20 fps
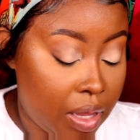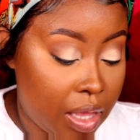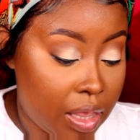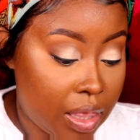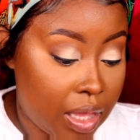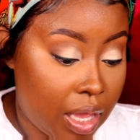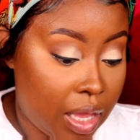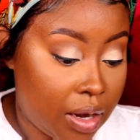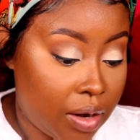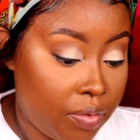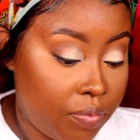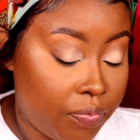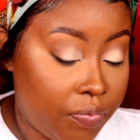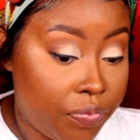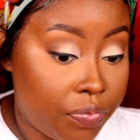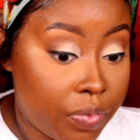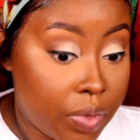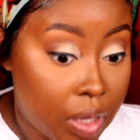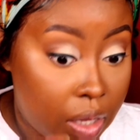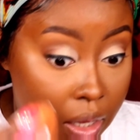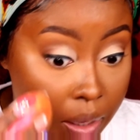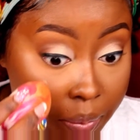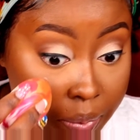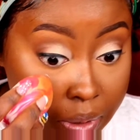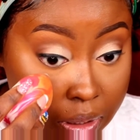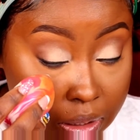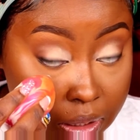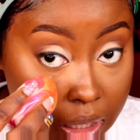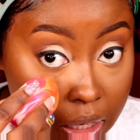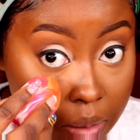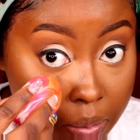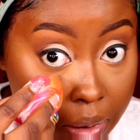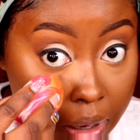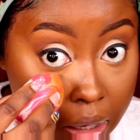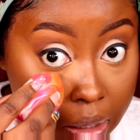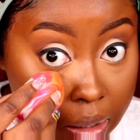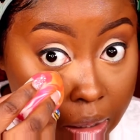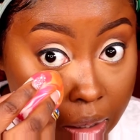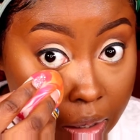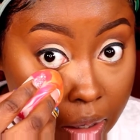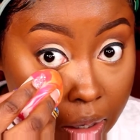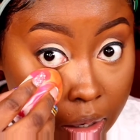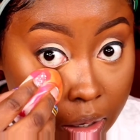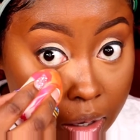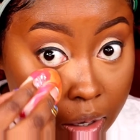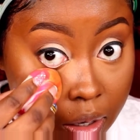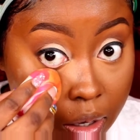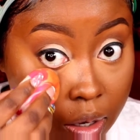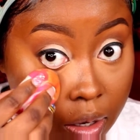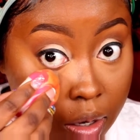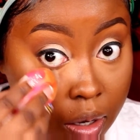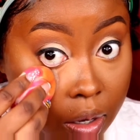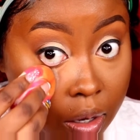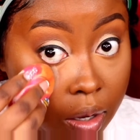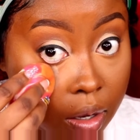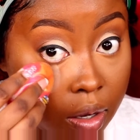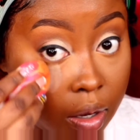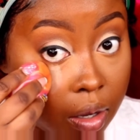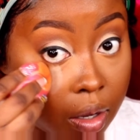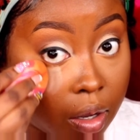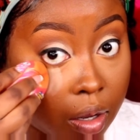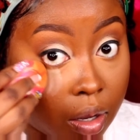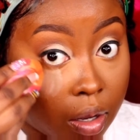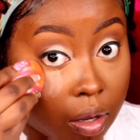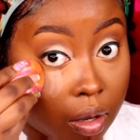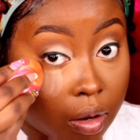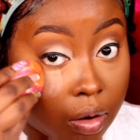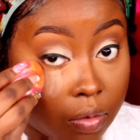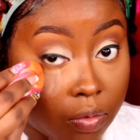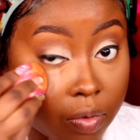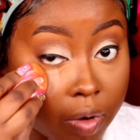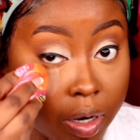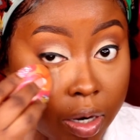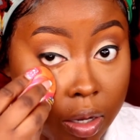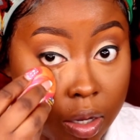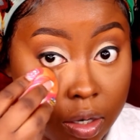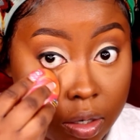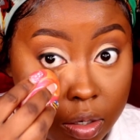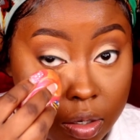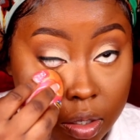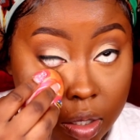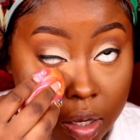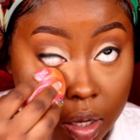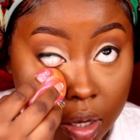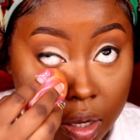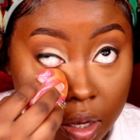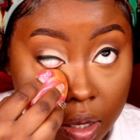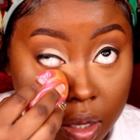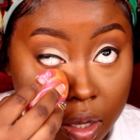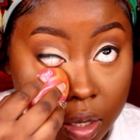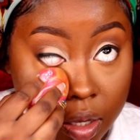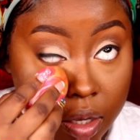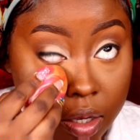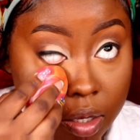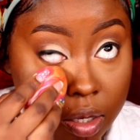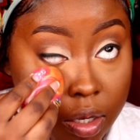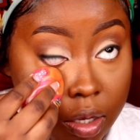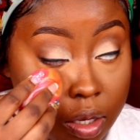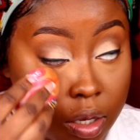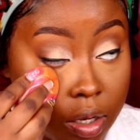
And then in with the setting powder right under the eye.